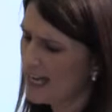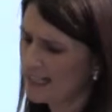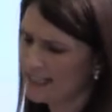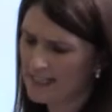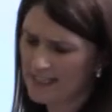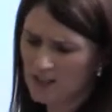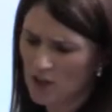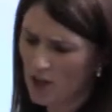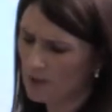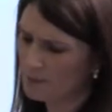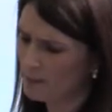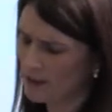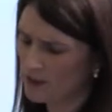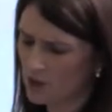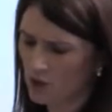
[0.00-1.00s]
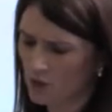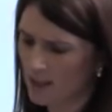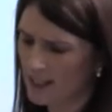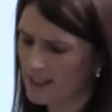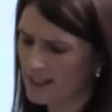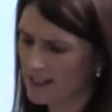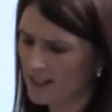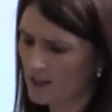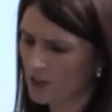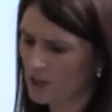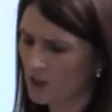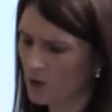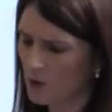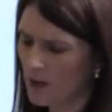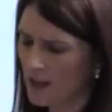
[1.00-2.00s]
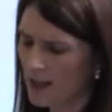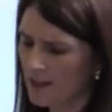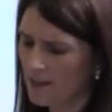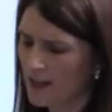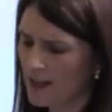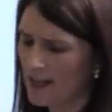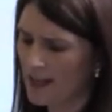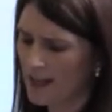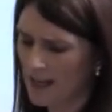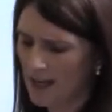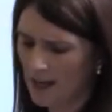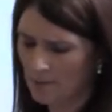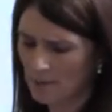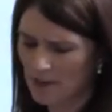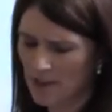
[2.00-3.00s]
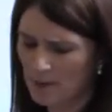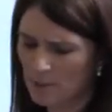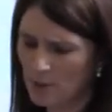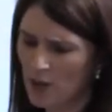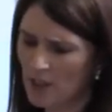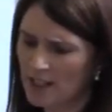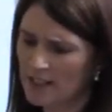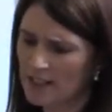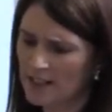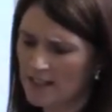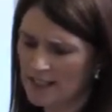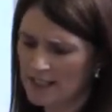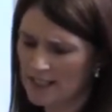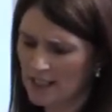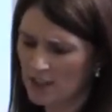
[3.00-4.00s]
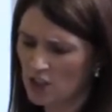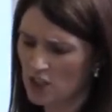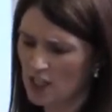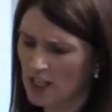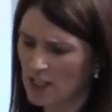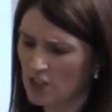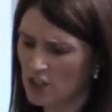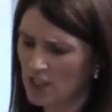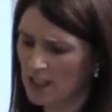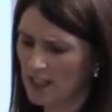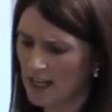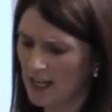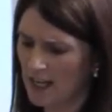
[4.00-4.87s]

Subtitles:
it's not by choice. You know, they're brought into this situation